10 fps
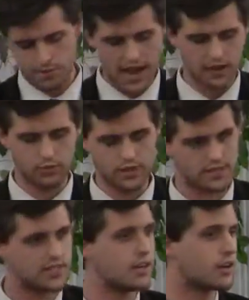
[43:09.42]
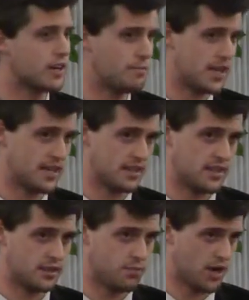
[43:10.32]
back with Assyria being
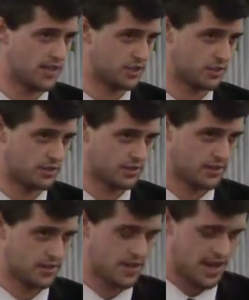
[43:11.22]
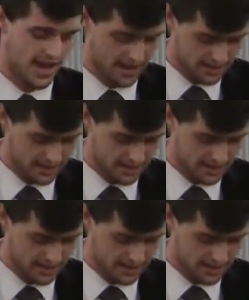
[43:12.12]
the oppressor. And